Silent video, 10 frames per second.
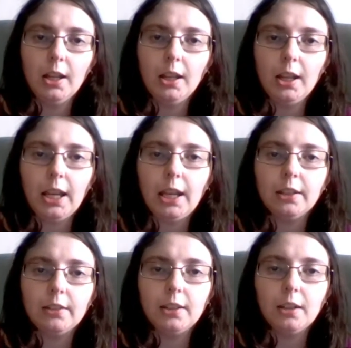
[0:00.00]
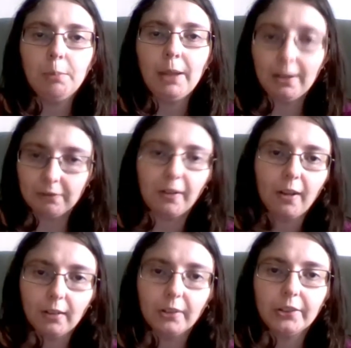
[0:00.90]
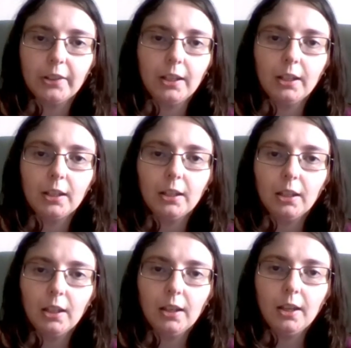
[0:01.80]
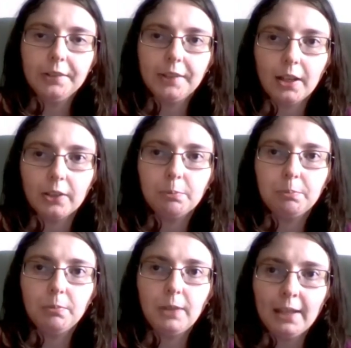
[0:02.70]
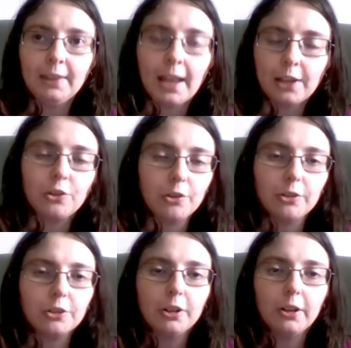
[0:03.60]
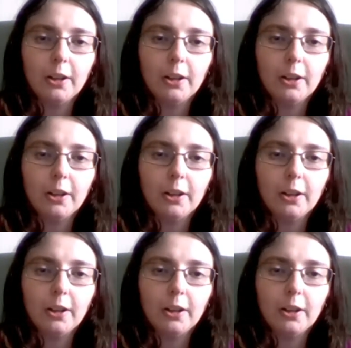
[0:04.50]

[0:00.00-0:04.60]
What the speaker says: and the pedophiles that has in that church,